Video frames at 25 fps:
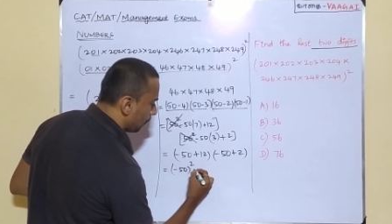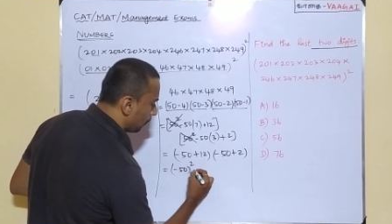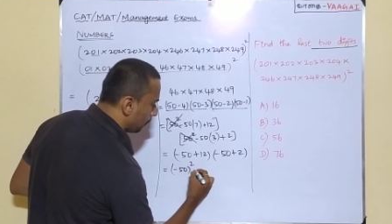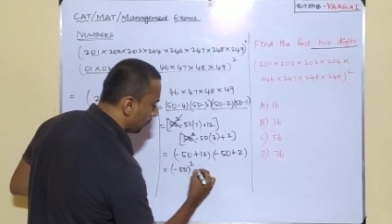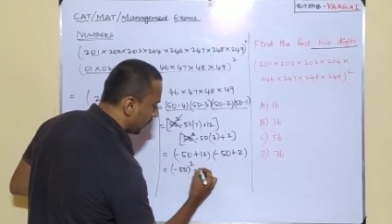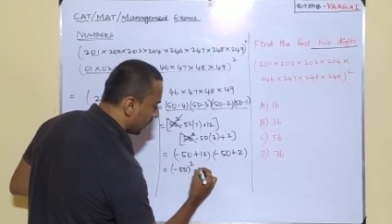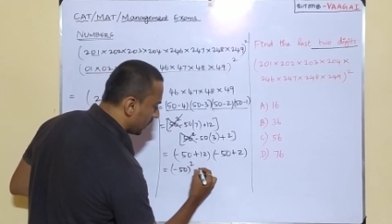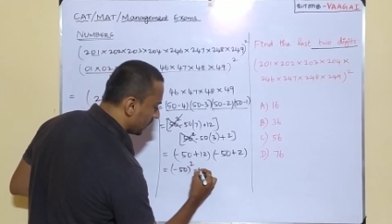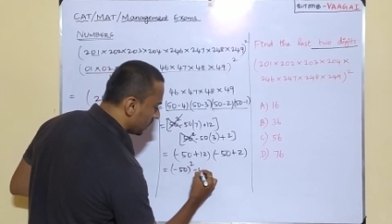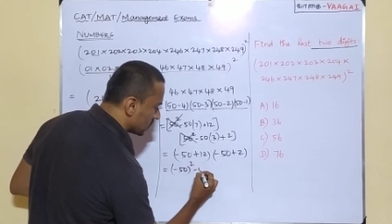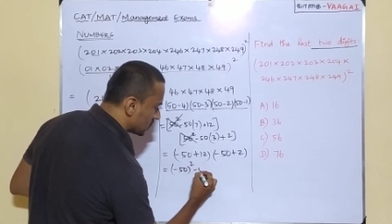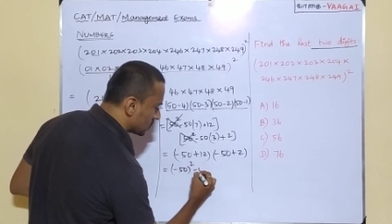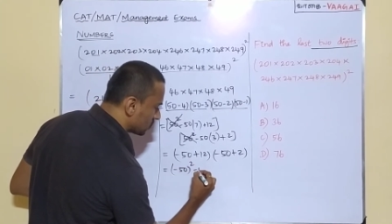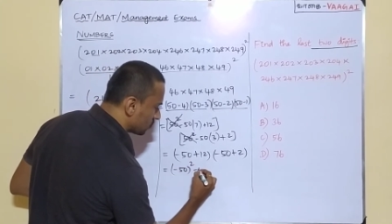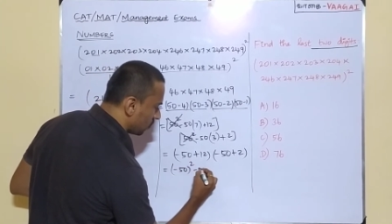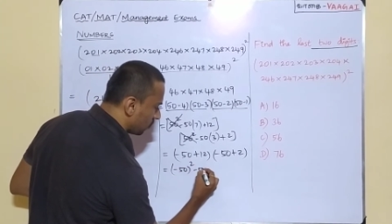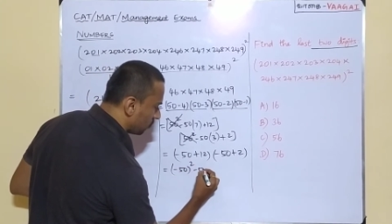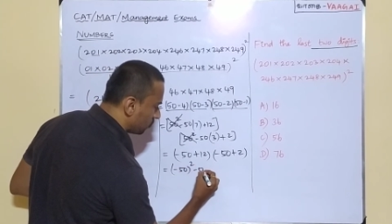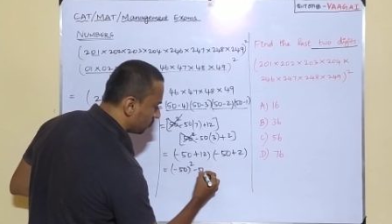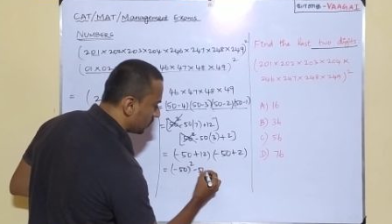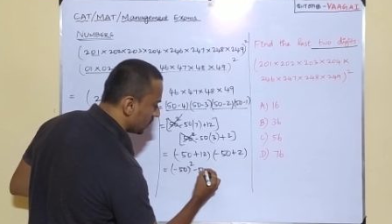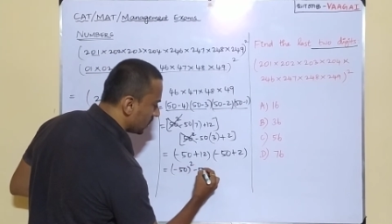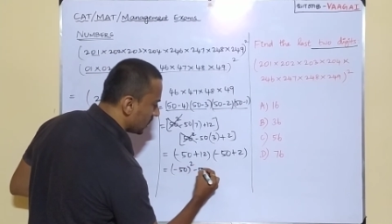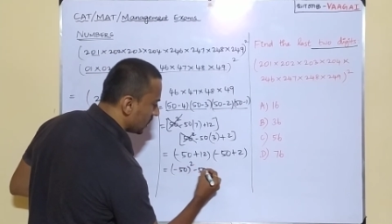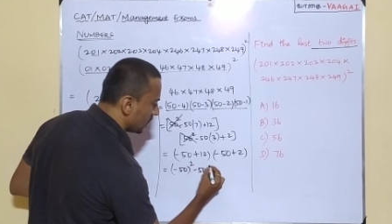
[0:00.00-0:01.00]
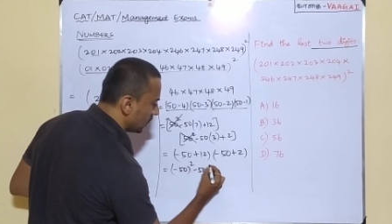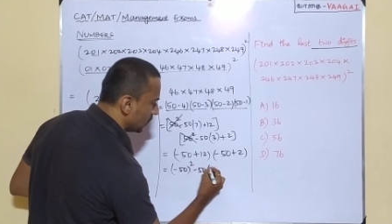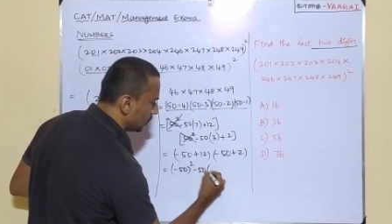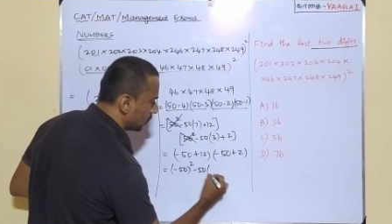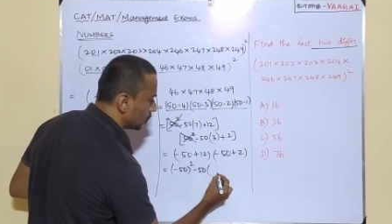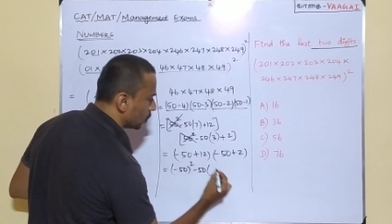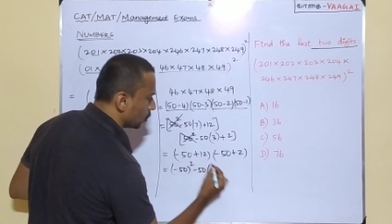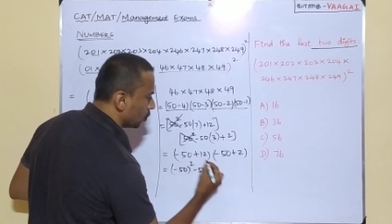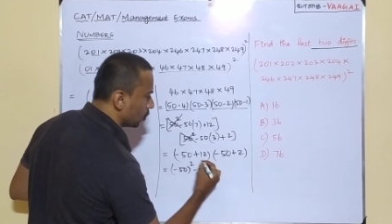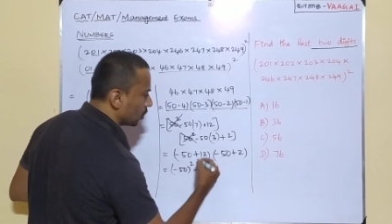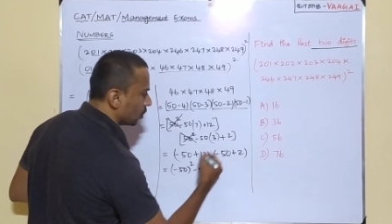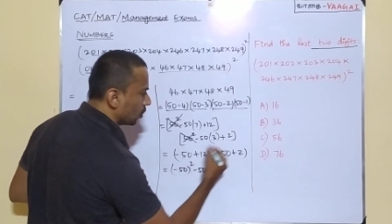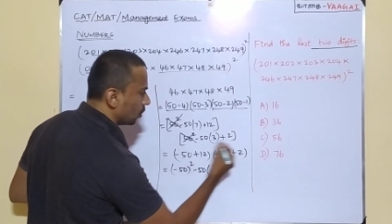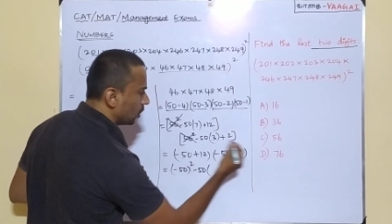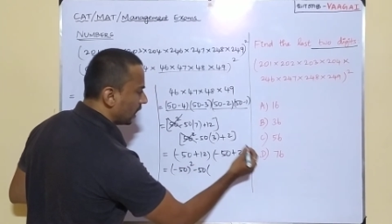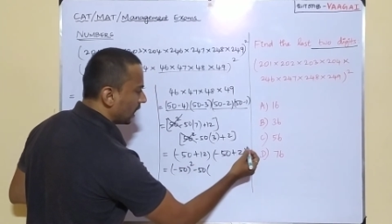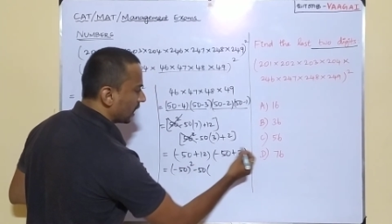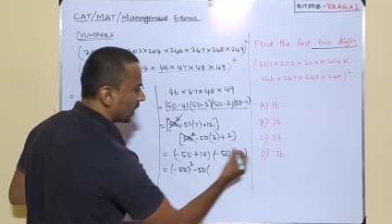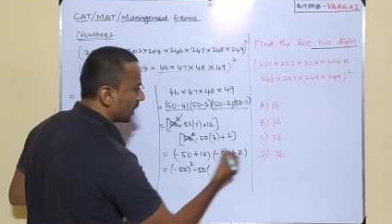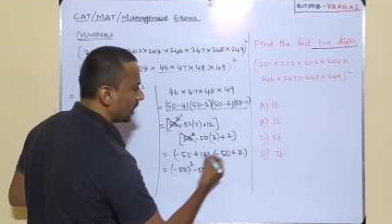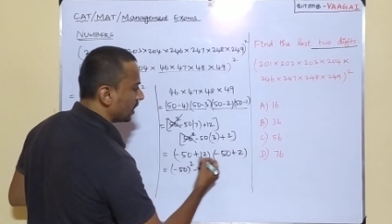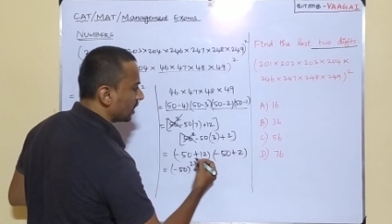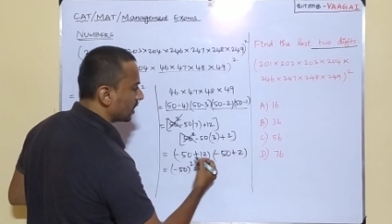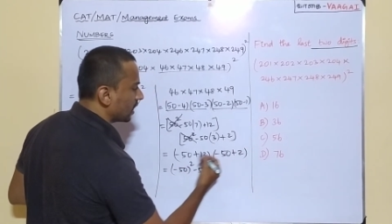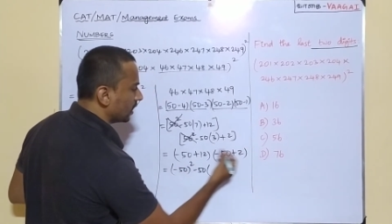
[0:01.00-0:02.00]
minus 50 into you'll
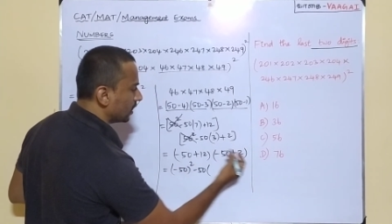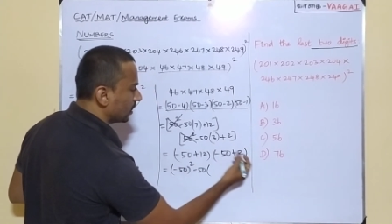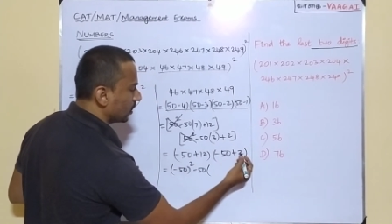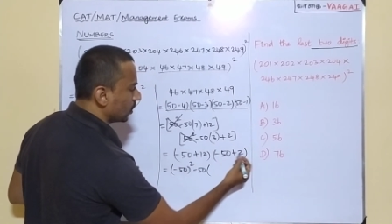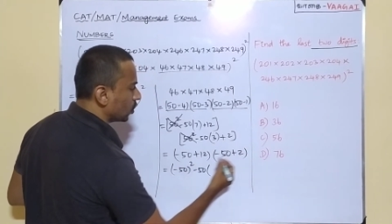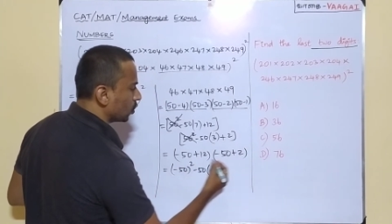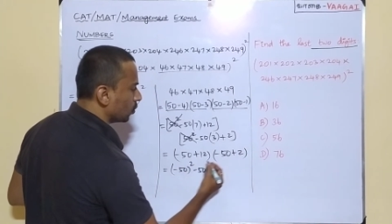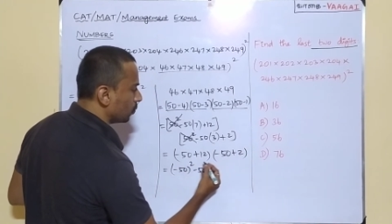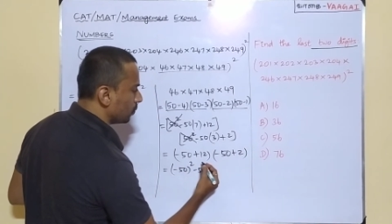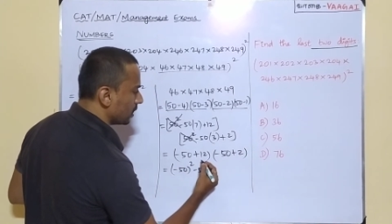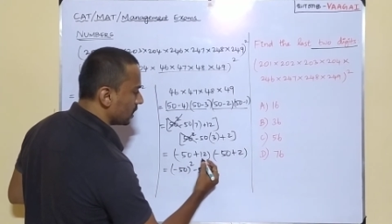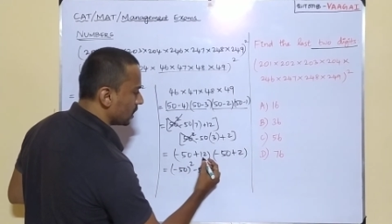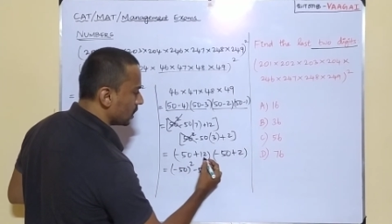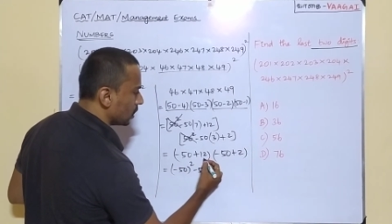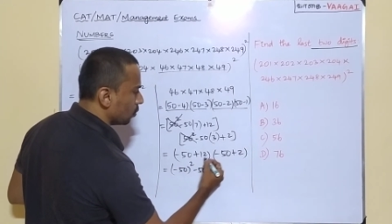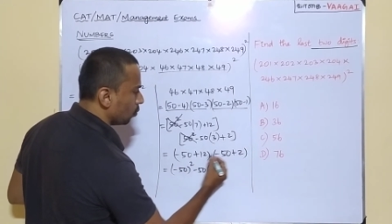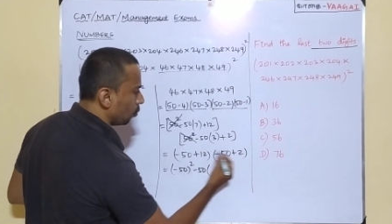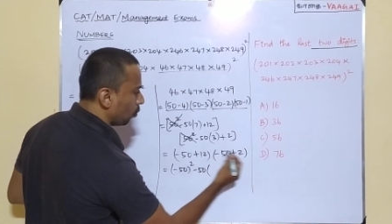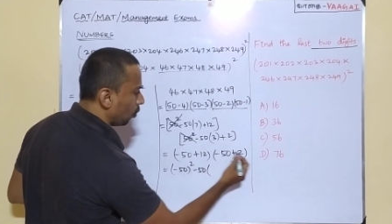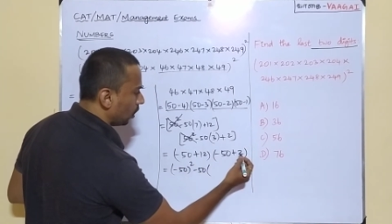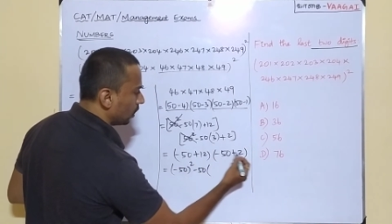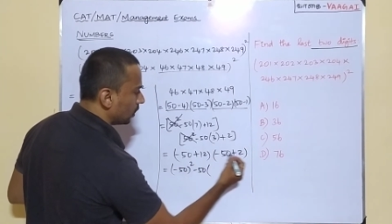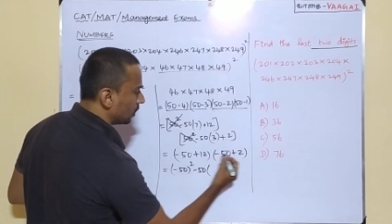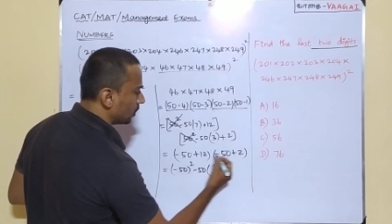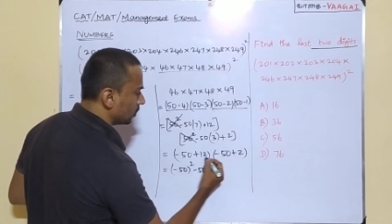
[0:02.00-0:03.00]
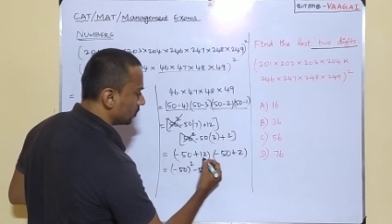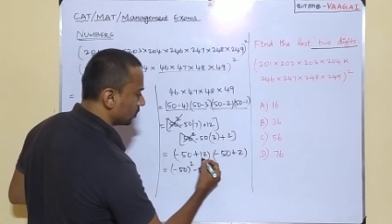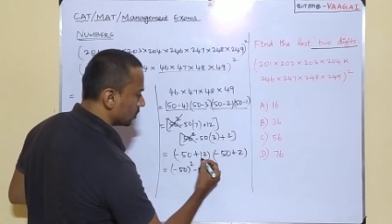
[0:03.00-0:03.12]
again get it to be what